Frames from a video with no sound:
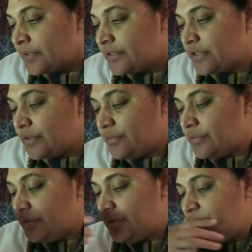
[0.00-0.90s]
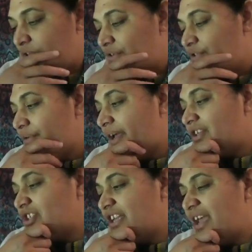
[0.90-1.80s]
so you do
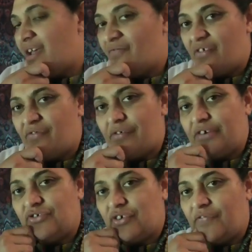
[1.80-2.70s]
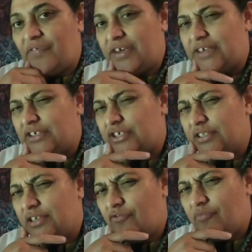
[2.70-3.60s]
actually have a very strong foundation
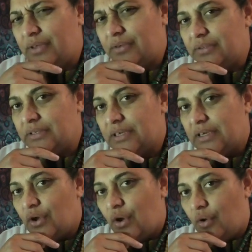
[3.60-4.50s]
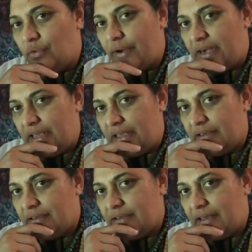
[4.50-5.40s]
that you've built
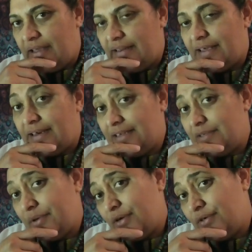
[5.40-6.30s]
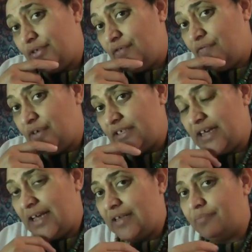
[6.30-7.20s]
already, and that is because you've worked
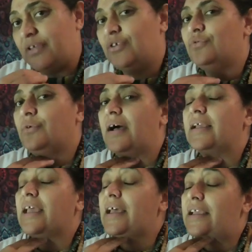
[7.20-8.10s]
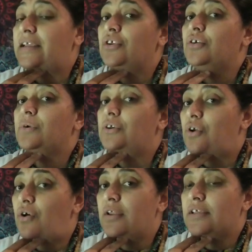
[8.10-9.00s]
hard. But you are
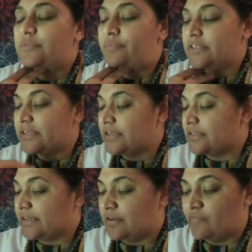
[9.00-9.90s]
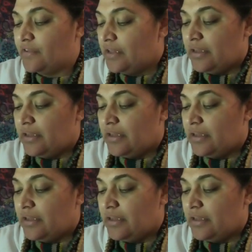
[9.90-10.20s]
not expressing yourself.